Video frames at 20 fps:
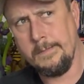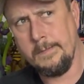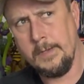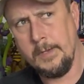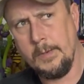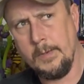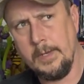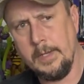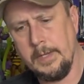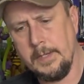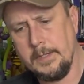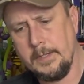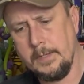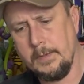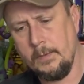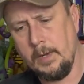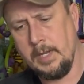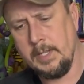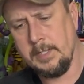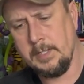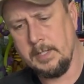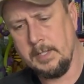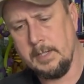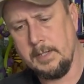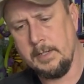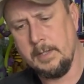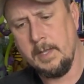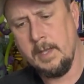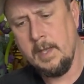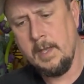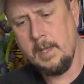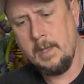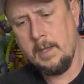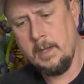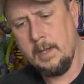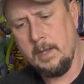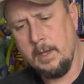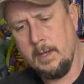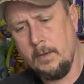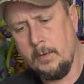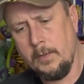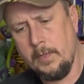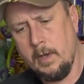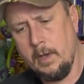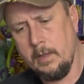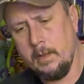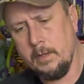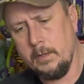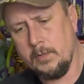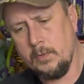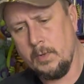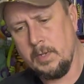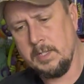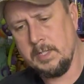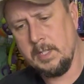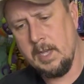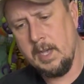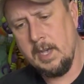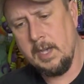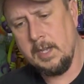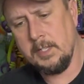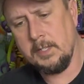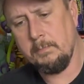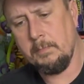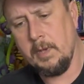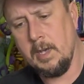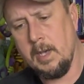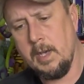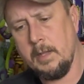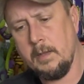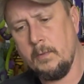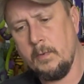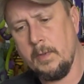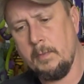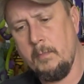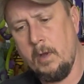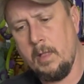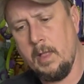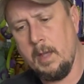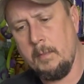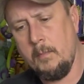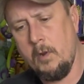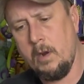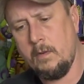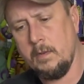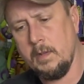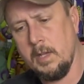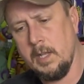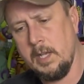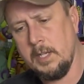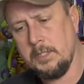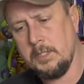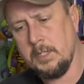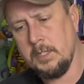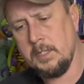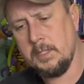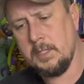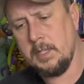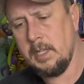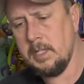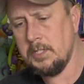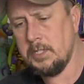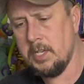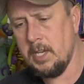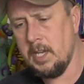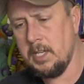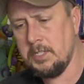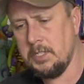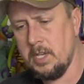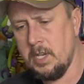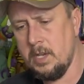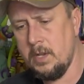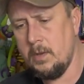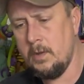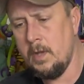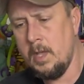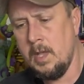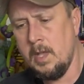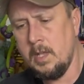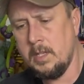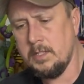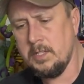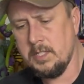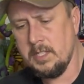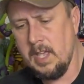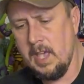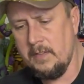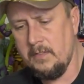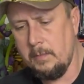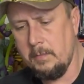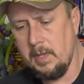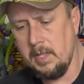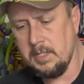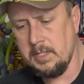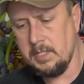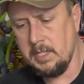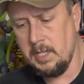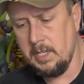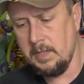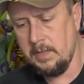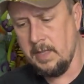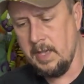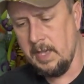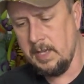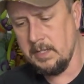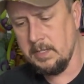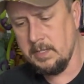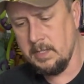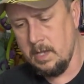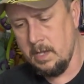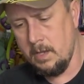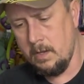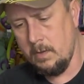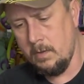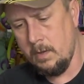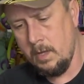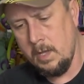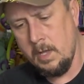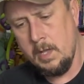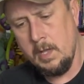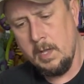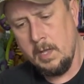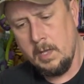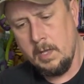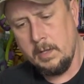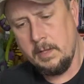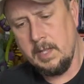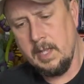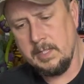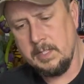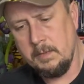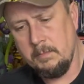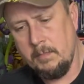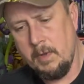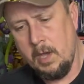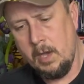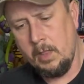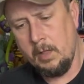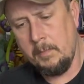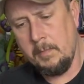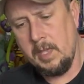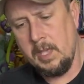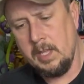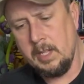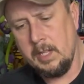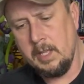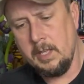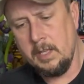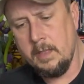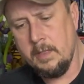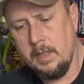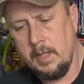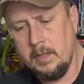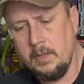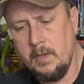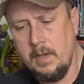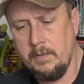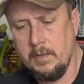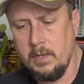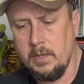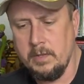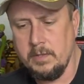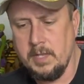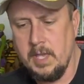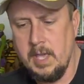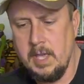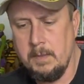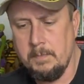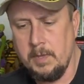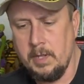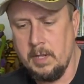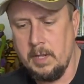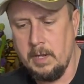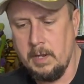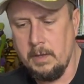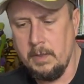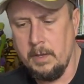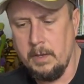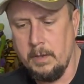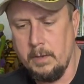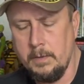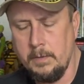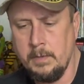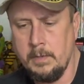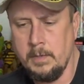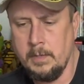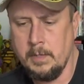Who else? Wrestling. With all the little twist ties. But with like Marvel Legends and GI Joe, just haven't been seeing that. So doesn't bother me any. They do have a little tape in here, though.